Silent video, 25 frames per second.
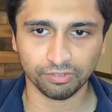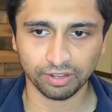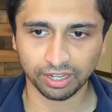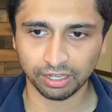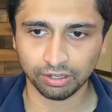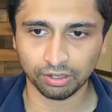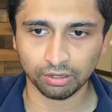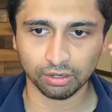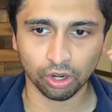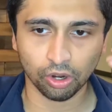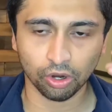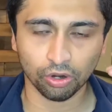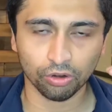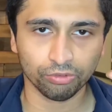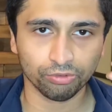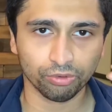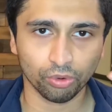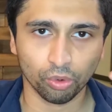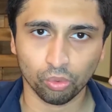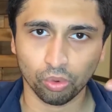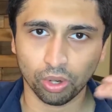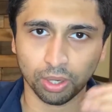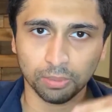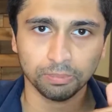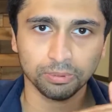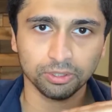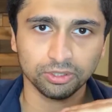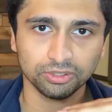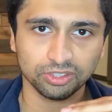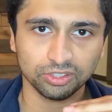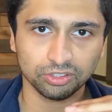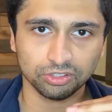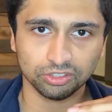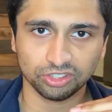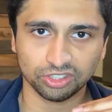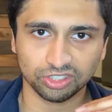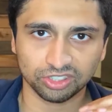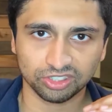And in order for one person
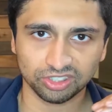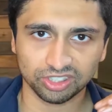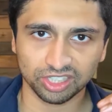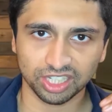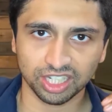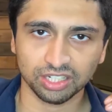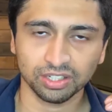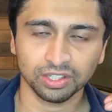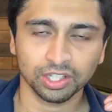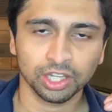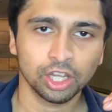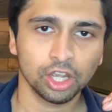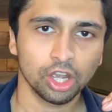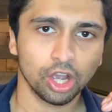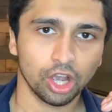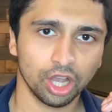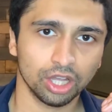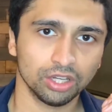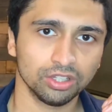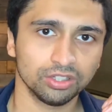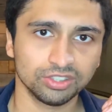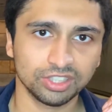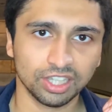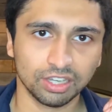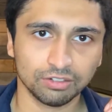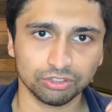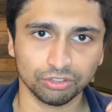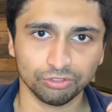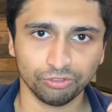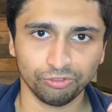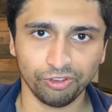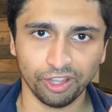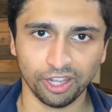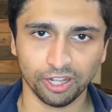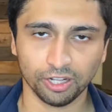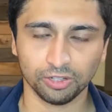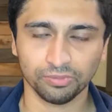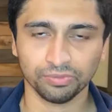to succeed, others have to
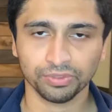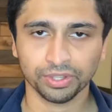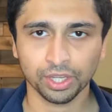fail.